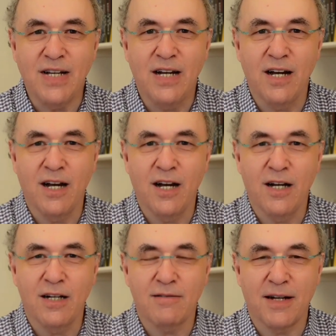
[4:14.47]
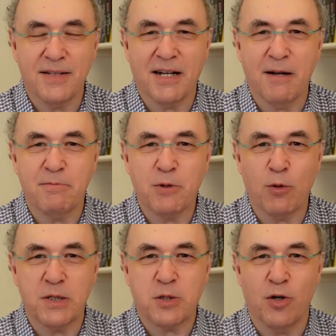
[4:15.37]
uh, I think I've
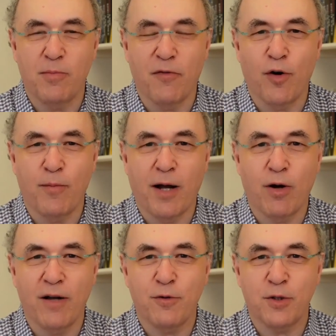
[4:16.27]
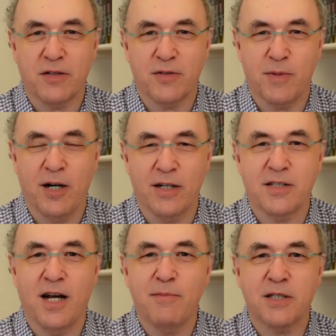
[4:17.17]
told this story before. My wife always gives me a hard
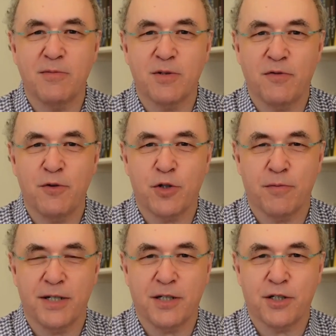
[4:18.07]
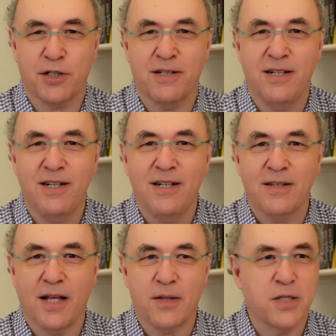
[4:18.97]
time in terms of future prediction
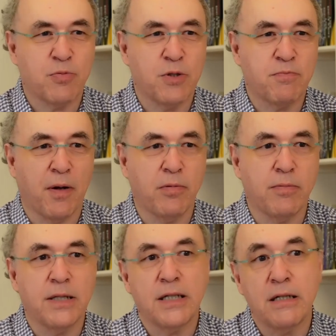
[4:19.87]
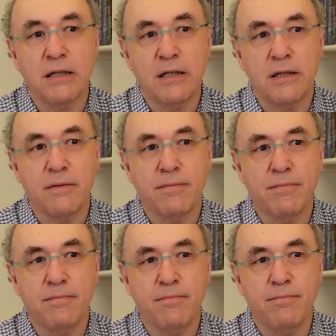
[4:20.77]
that this was probably
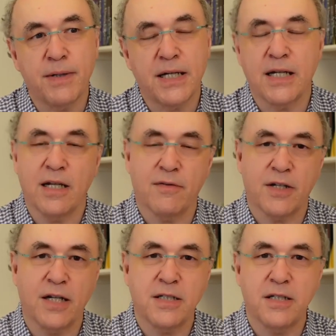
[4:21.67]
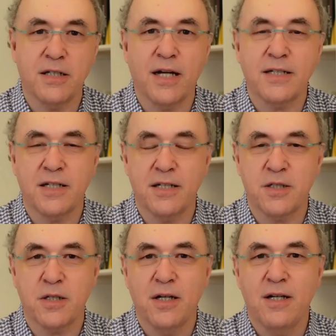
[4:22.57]
beginning of the
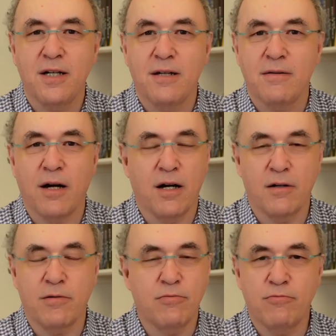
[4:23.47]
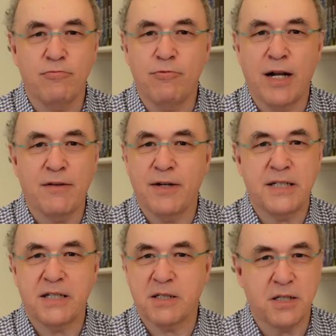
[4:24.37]
1990s, uh,
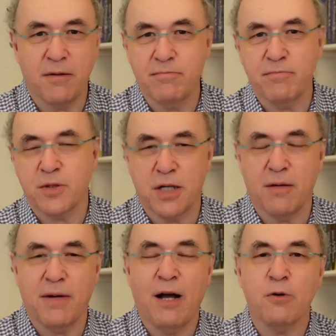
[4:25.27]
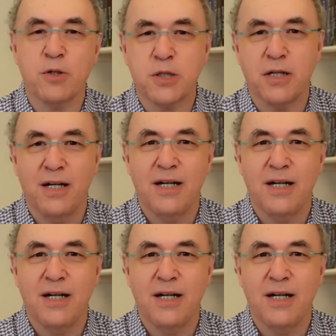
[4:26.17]
renovating some some house